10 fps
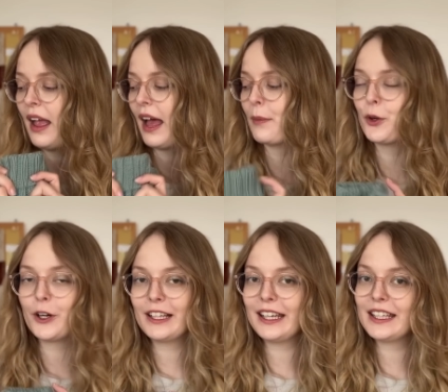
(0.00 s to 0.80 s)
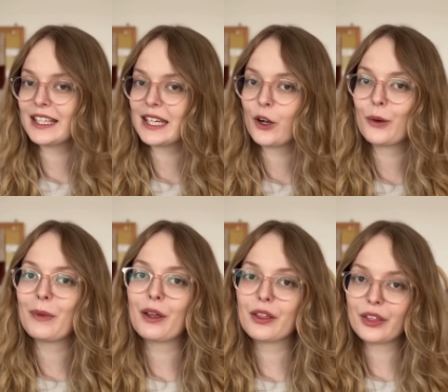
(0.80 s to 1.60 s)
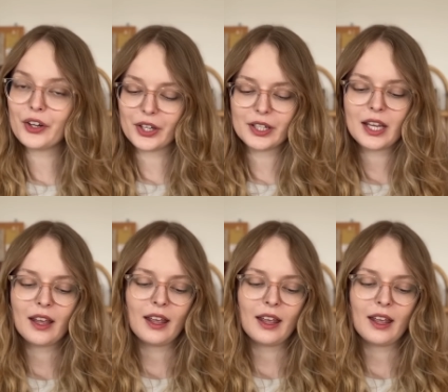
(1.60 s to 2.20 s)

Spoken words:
I'm currently knitting on my 3rd,